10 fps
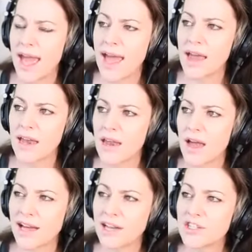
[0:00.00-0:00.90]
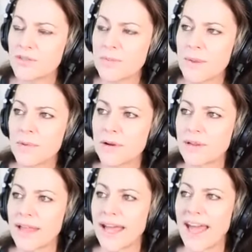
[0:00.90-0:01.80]
and I just remember
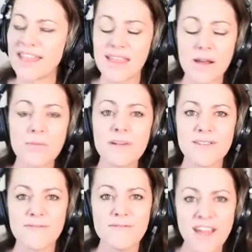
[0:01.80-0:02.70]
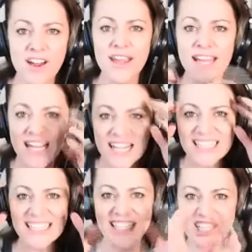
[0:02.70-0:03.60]
like there was a very
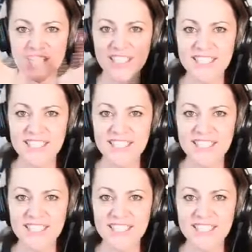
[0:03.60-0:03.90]
clear